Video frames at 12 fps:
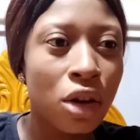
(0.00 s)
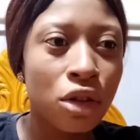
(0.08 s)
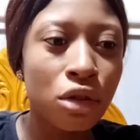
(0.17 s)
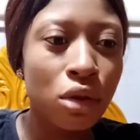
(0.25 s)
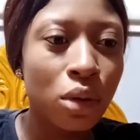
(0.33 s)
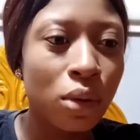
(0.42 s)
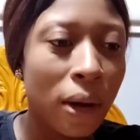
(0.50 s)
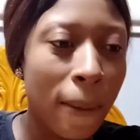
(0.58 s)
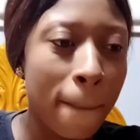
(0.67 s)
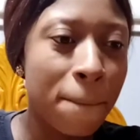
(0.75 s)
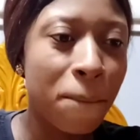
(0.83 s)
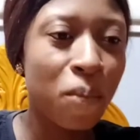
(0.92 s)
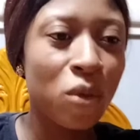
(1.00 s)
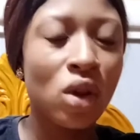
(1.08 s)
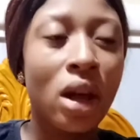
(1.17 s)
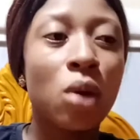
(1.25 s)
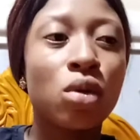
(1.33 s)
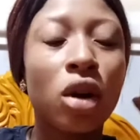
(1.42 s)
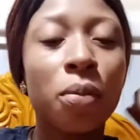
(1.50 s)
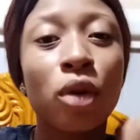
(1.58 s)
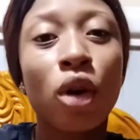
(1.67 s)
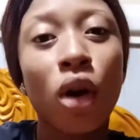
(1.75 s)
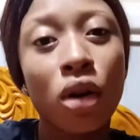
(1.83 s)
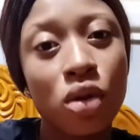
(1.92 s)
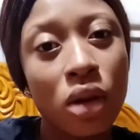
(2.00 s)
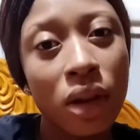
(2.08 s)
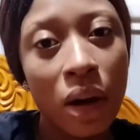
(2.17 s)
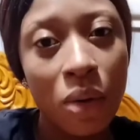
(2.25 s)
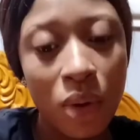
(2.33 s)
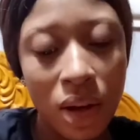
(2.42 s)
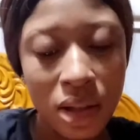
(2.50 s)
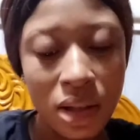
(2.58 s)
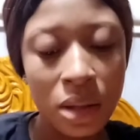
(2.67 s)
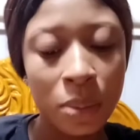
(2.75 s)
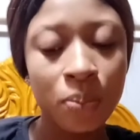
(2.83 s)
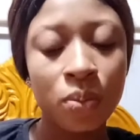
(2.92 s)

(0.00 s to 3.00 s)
so I will not be caught unawares.